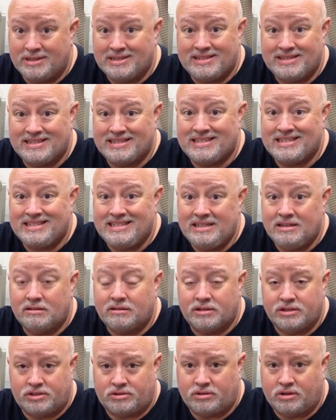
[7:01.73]
This is steel
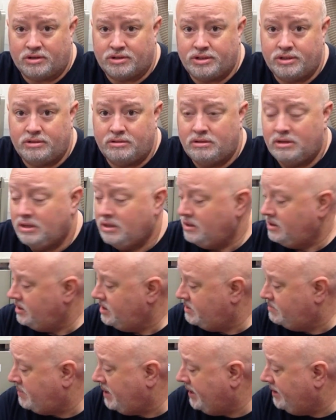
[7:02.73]
construction.
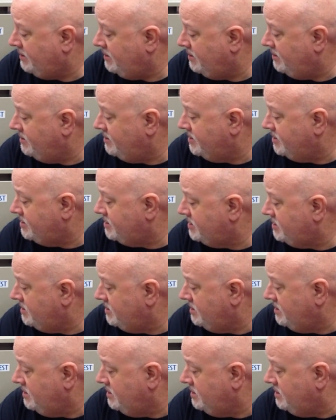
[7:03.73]
It's painted in this.